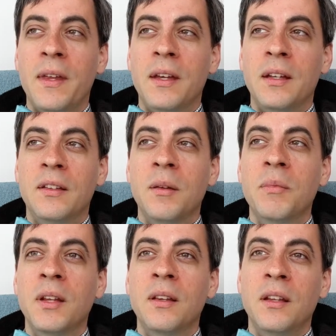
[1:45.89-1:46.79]
it's
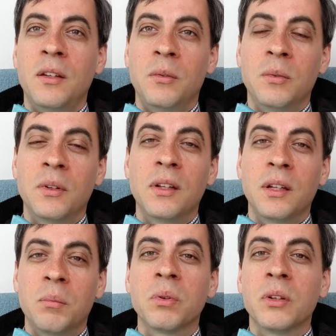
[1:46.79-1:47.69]
something that you
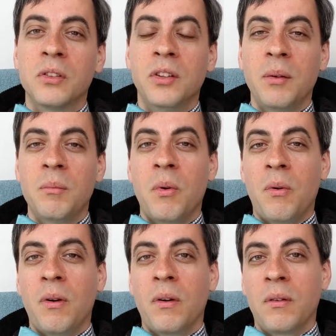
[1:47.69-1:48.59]
really appreciate
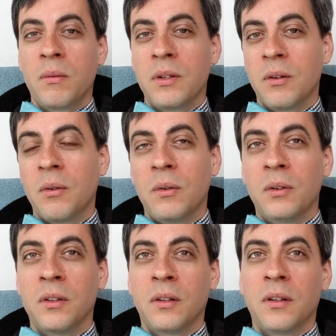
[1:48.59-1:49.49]
more when you're
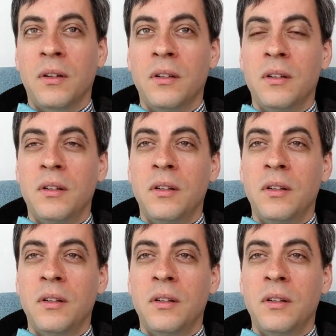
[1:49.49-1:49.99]
older and